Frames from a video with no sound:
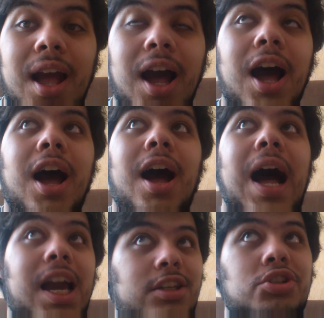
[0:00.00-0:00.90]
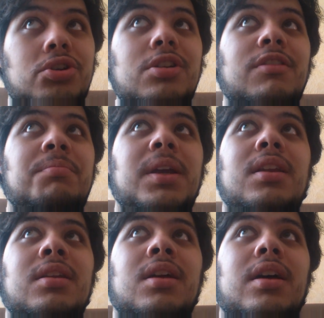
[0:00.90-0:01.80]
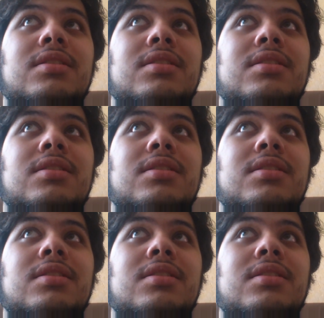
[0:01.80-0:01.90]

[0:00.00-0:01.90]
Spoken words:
I should have been